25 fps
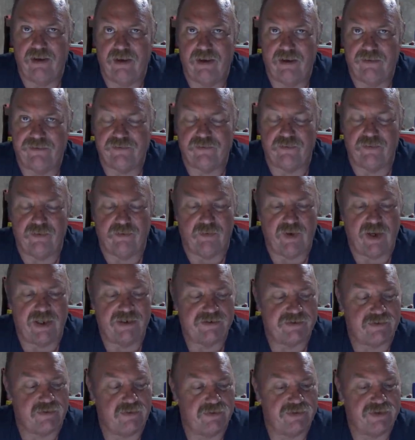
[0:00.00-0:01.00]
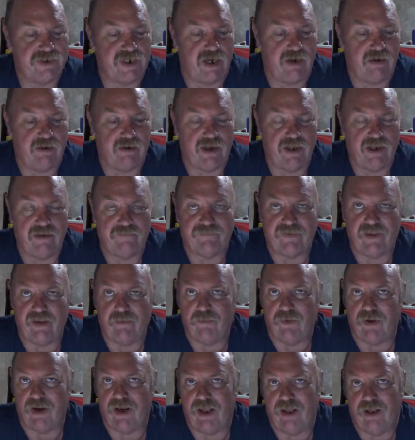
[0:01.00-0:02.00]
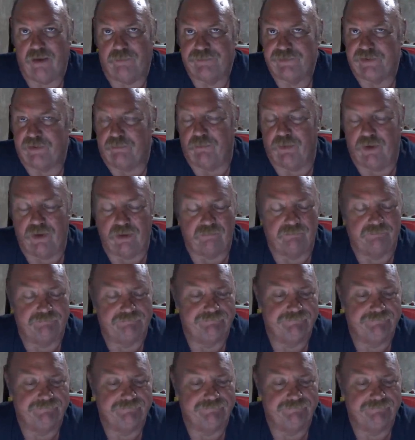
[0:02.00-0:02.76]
through a registered charity if they want to help someone.